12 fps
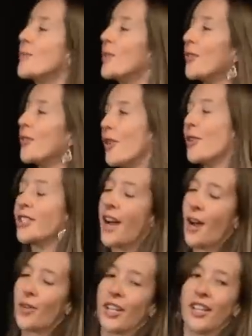But the phone is
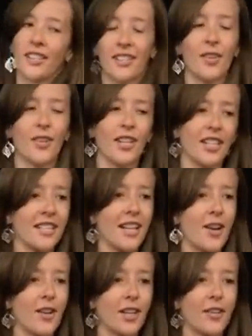not ringing. It's not ringing. It's
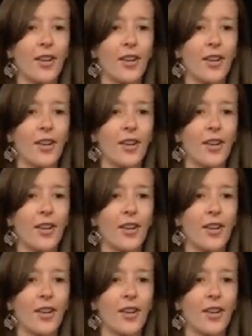not ringing.